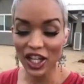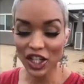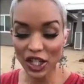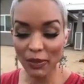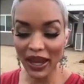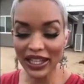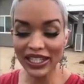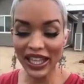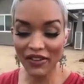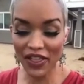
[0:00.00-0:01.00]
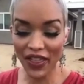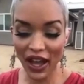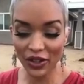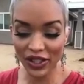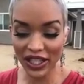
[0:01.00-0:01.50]
she made
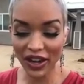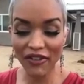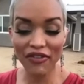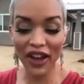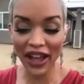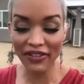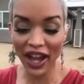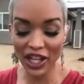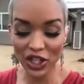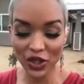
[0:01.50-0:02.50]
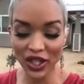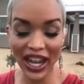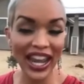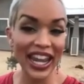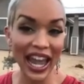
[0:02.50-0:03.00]

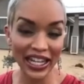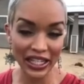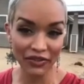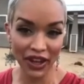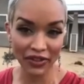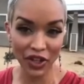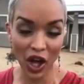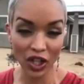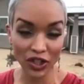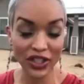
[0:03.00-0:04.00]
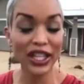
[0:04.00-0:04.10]
$7,595.